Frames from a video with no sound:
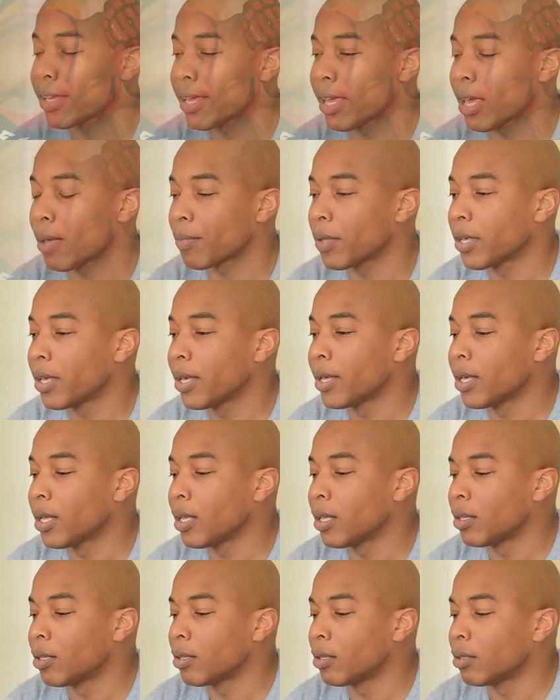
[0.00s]
camp
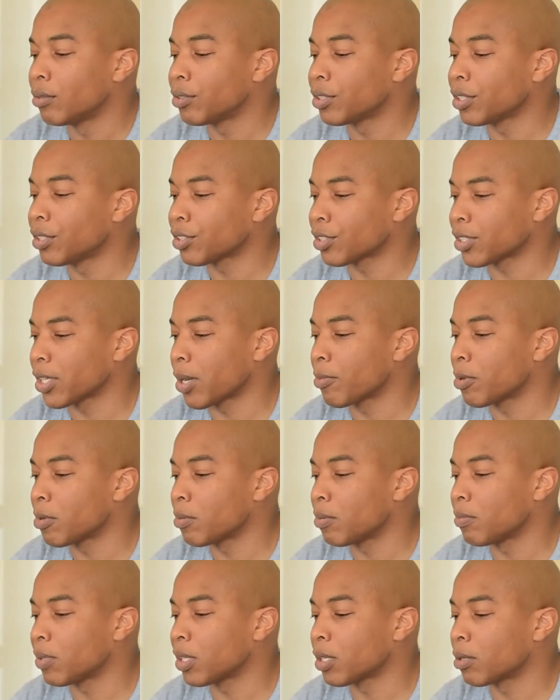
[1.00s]
didn't just help
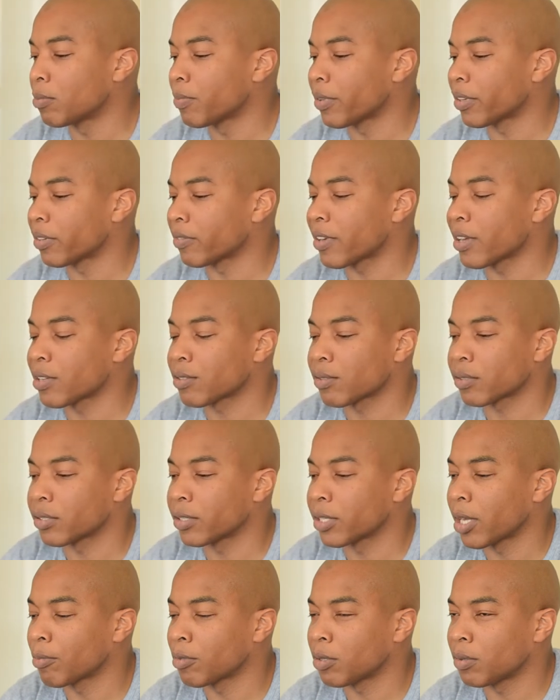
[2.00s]
me become a better wrestler,
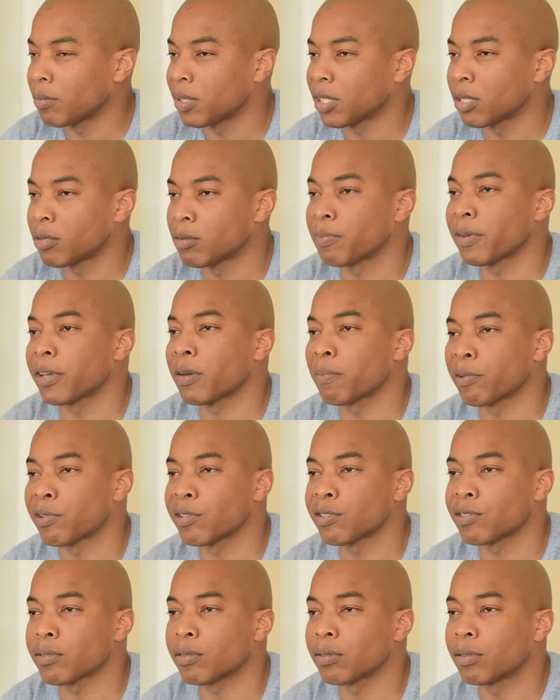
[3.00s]
it helped me become a better
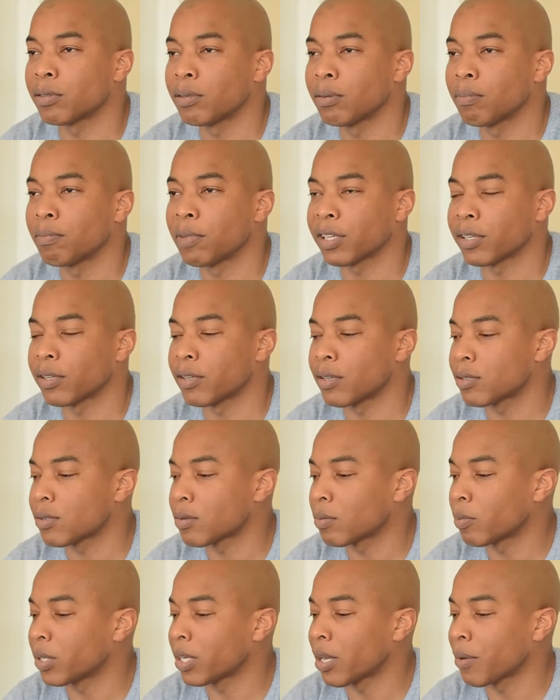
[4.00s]
person,
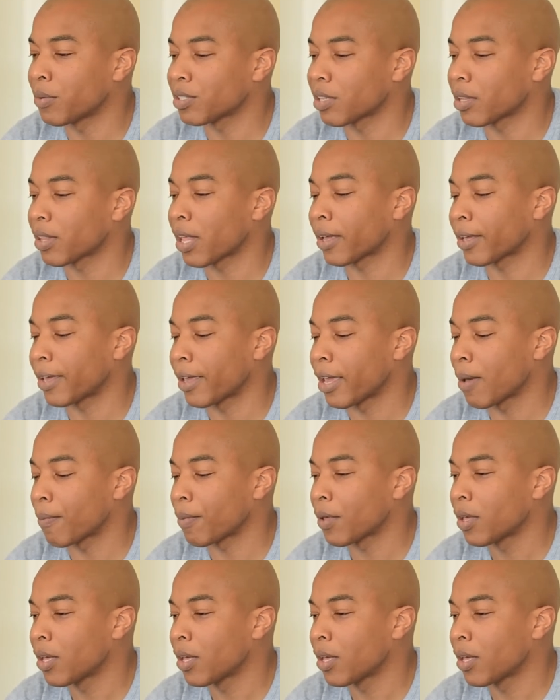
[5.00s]
because when I was at that camp,